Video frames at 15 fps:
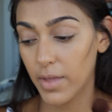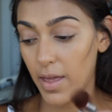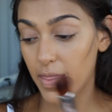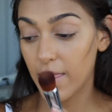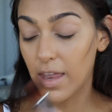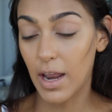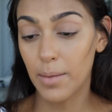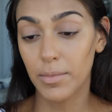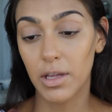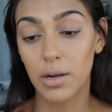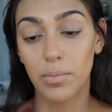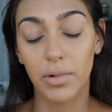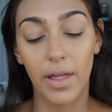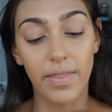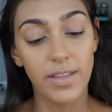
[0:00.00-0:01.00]
And then I'm going to
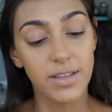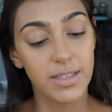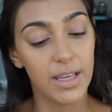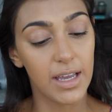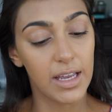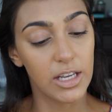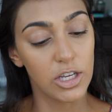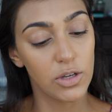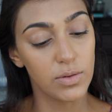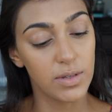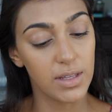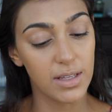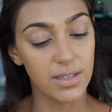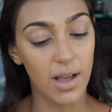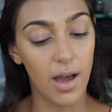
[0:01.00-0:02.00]
blend this in
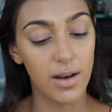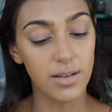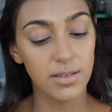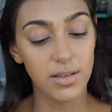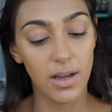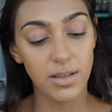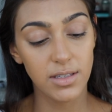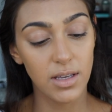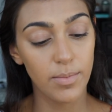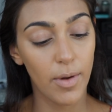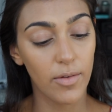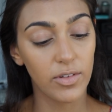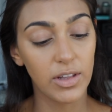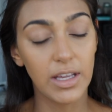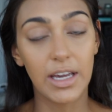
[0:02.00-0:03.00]
using this Anastasia
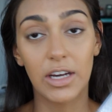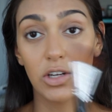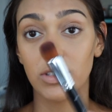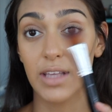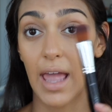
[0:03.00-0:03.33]
Beverly Hills